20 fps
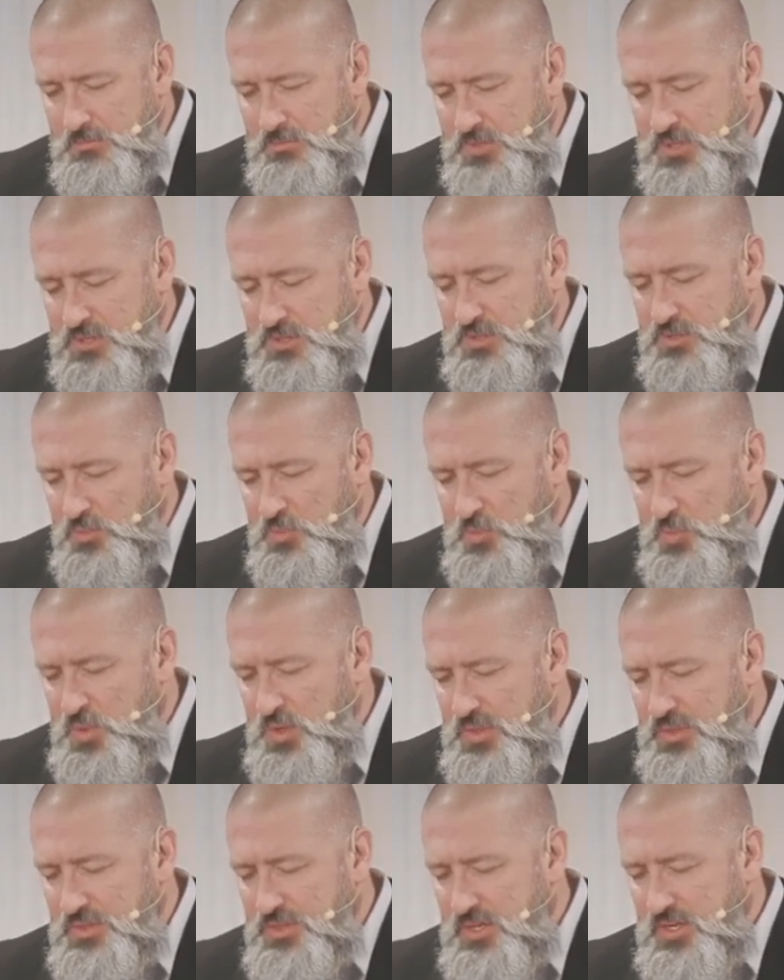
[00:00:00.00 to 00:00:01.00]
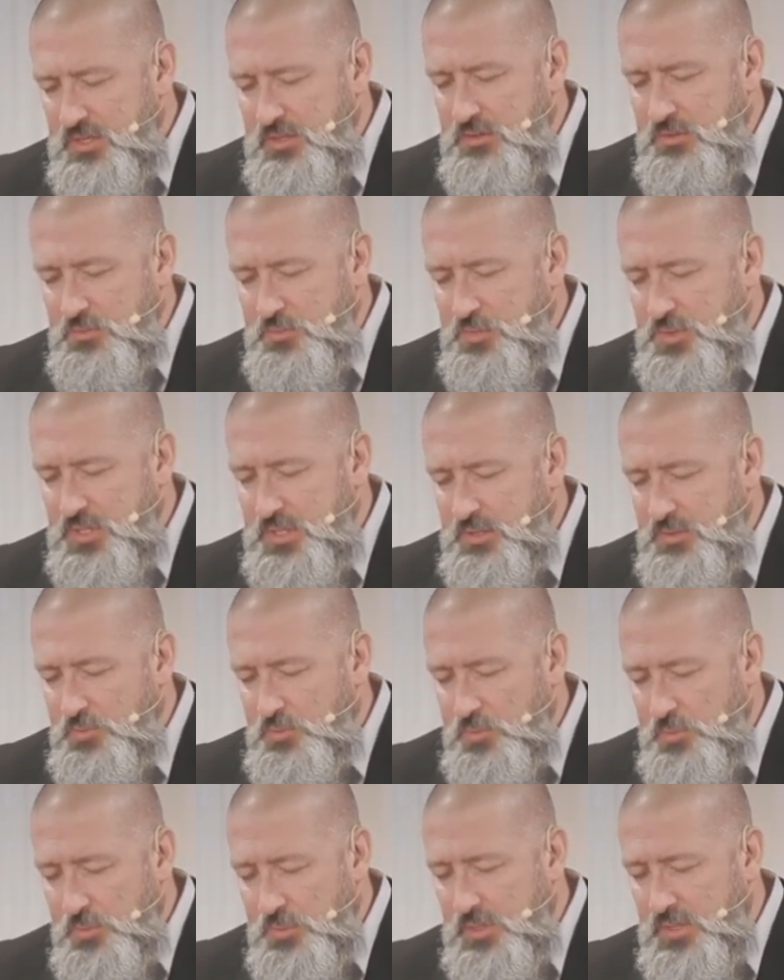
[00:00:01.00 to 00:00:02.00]
because the one thing that we
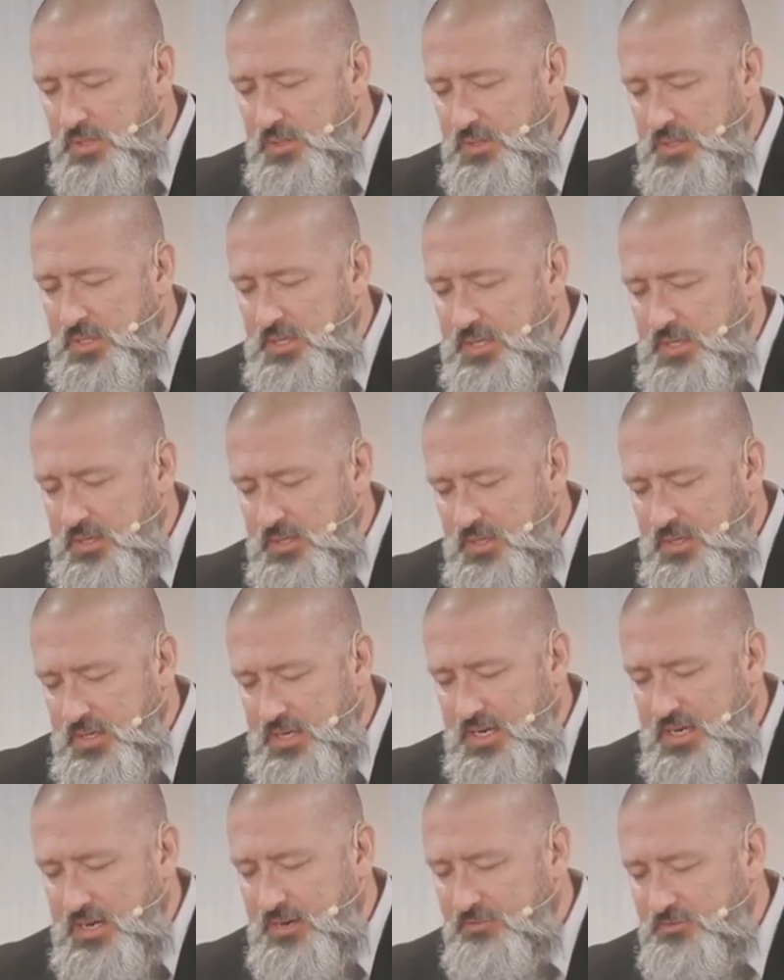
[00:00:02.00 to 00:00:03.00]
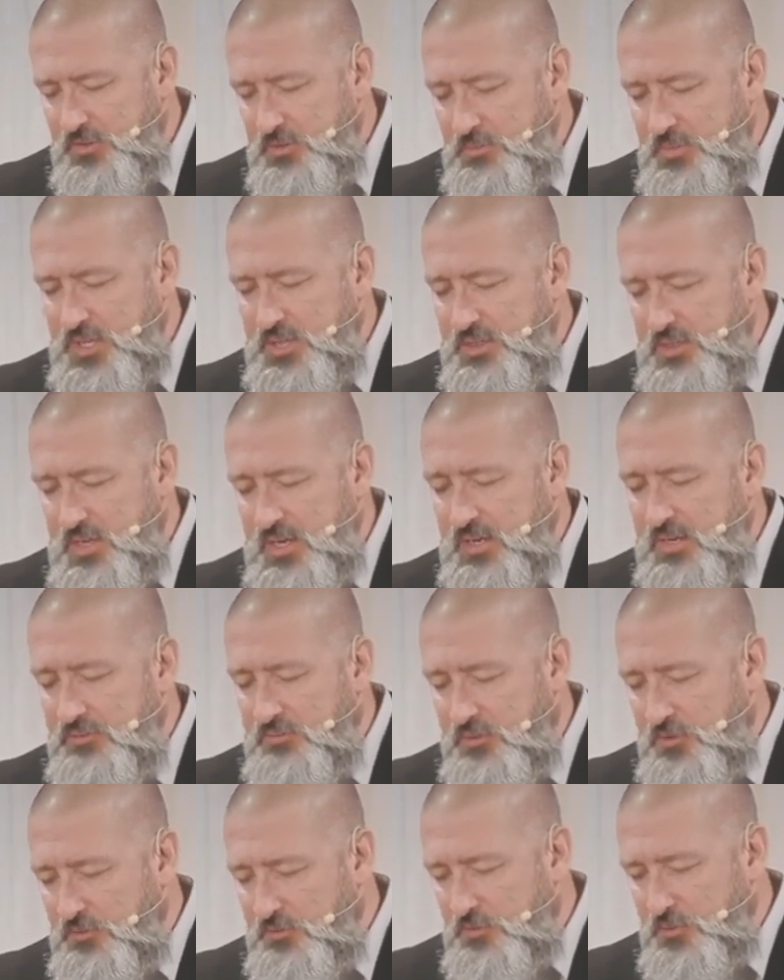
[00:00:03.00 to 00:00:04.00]
really have to be
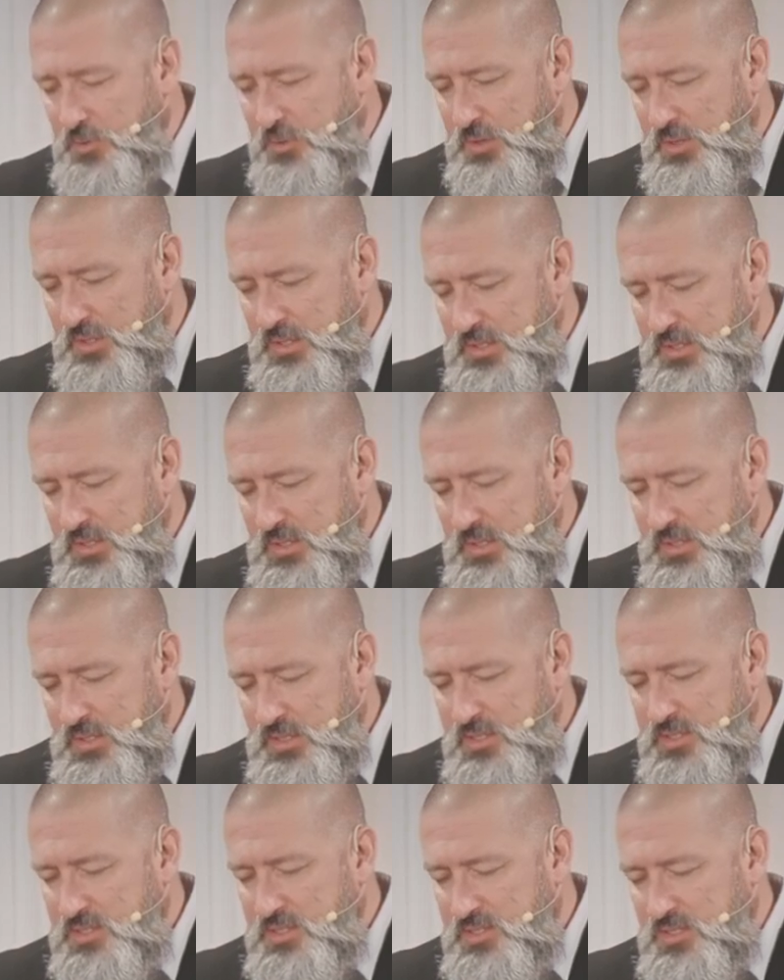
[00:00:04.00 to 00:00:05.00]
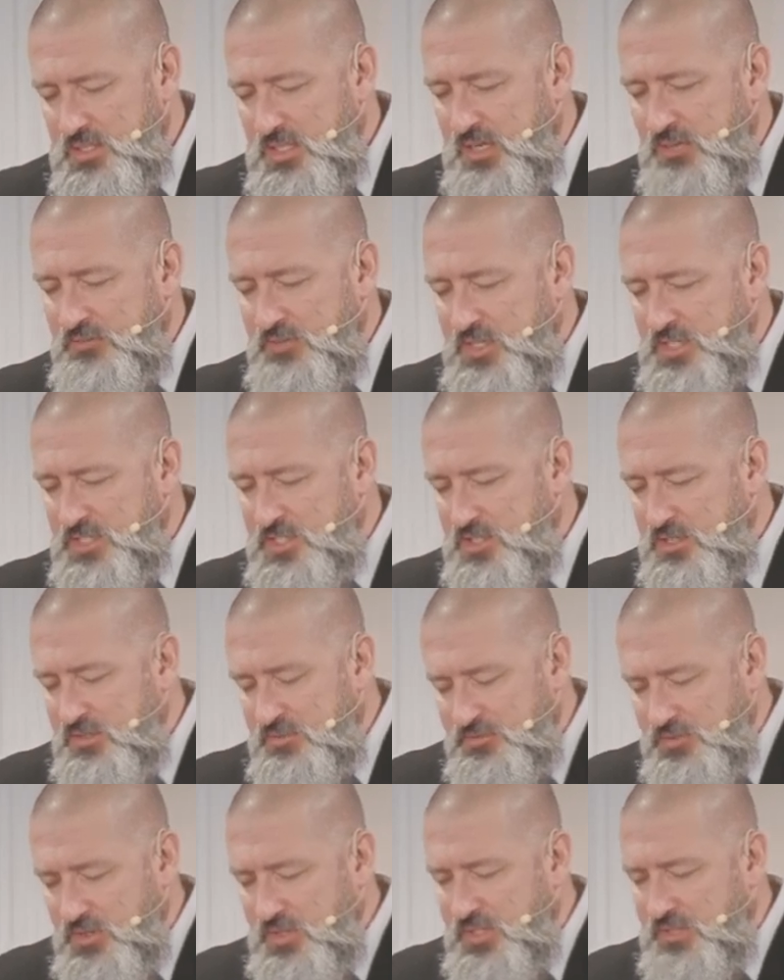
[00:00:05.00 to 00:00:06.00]
thankful for is the salvation, the
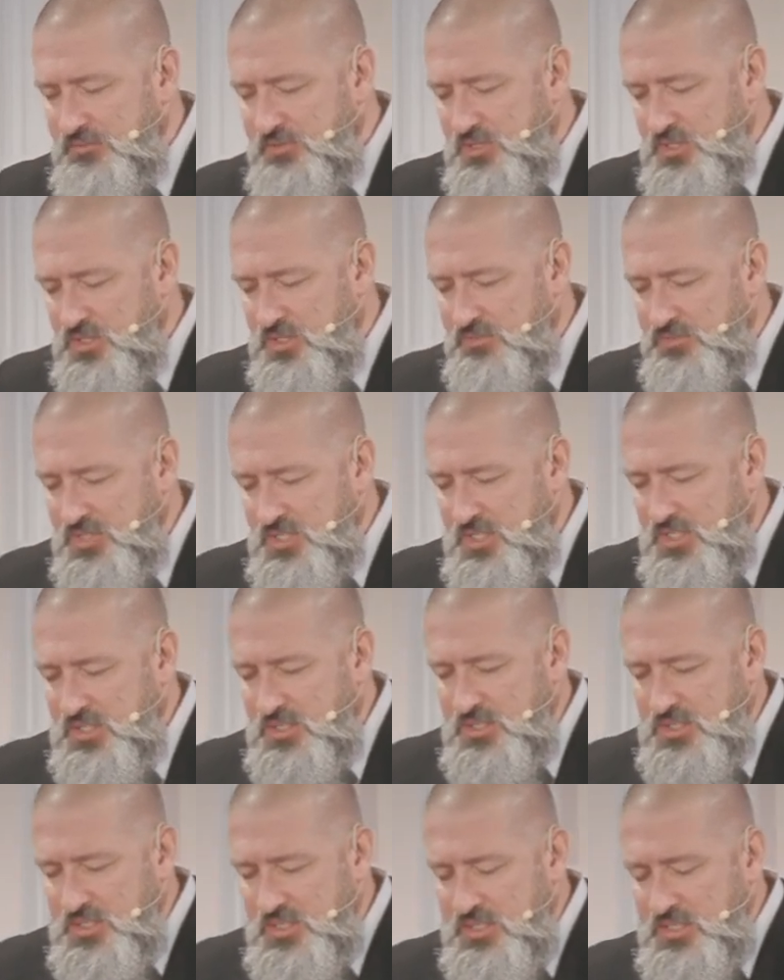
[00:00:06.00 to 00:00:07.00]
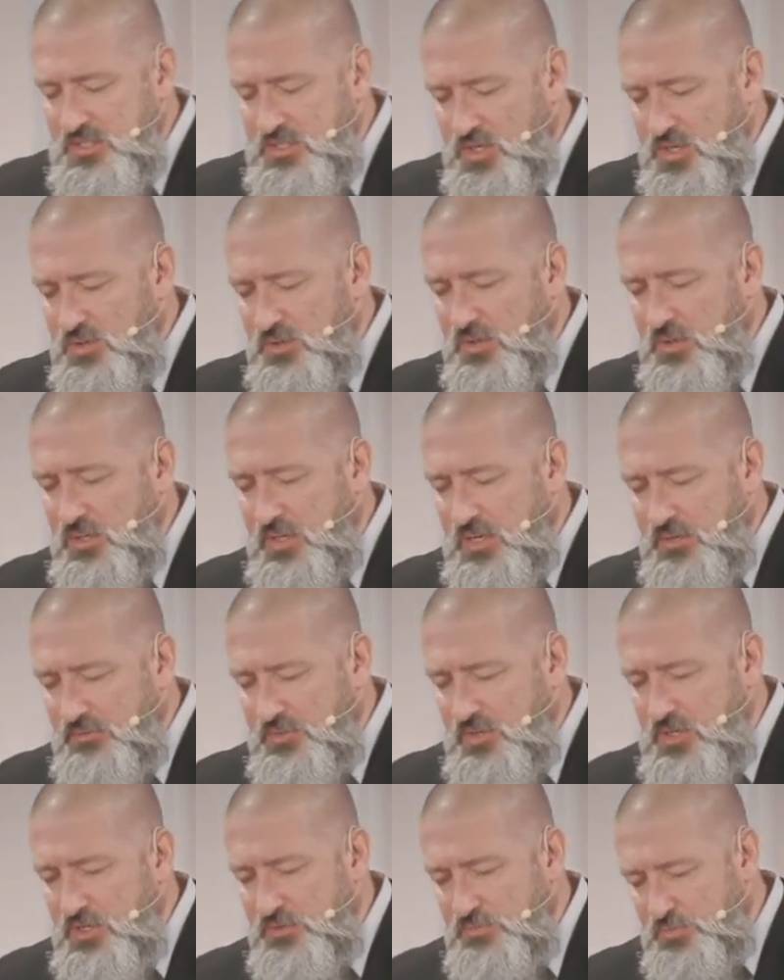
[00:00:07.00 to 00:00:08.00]
forgiveness of sins, the eternal life
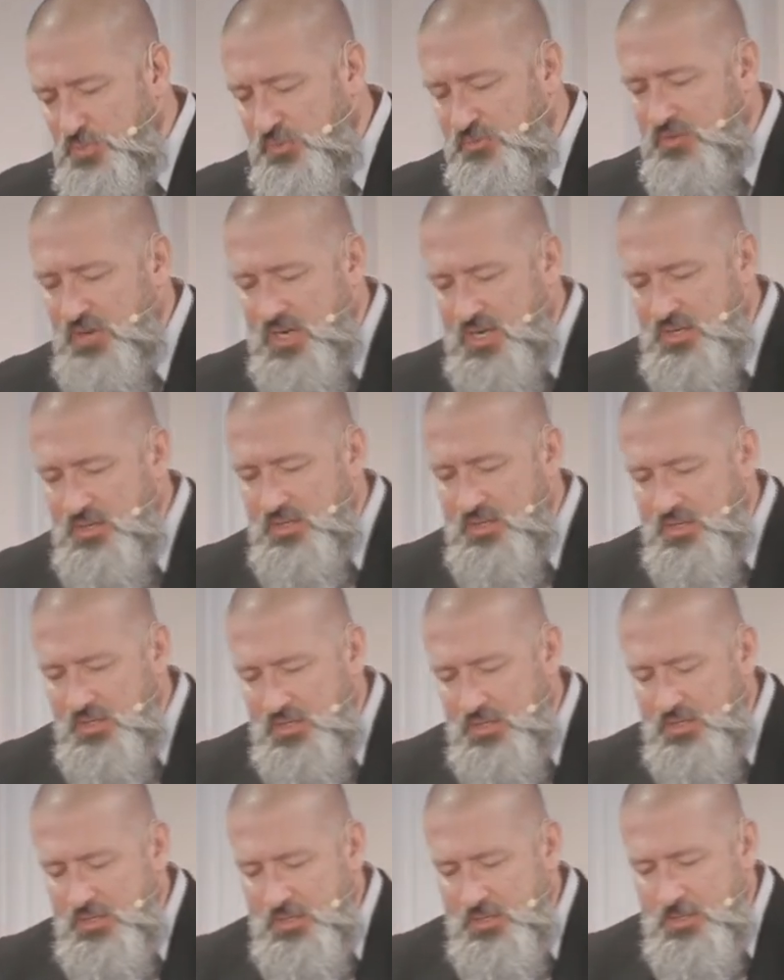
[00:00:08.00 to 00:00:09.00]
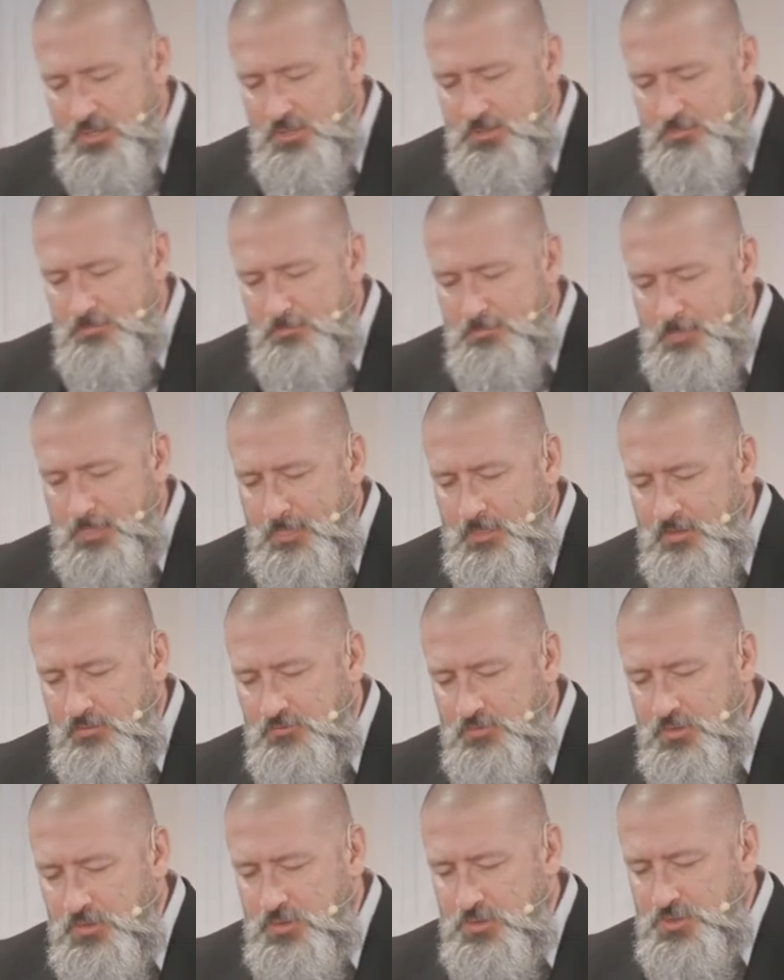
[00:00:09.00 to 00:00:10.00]
that you've provided
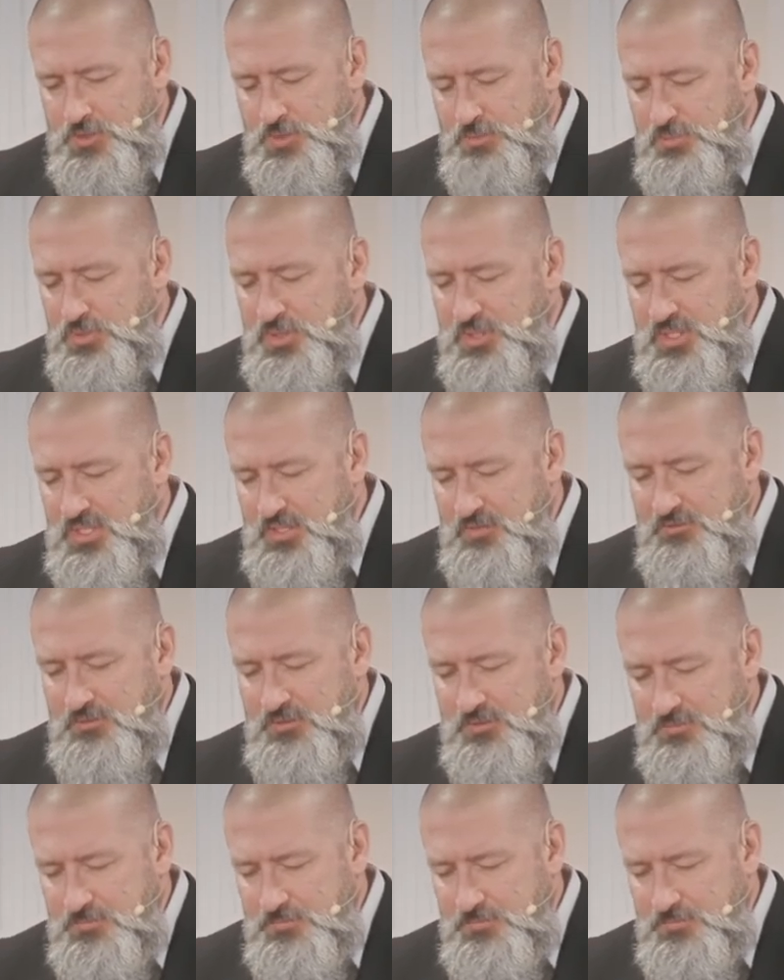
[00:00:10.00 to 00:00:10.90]
for those who believe.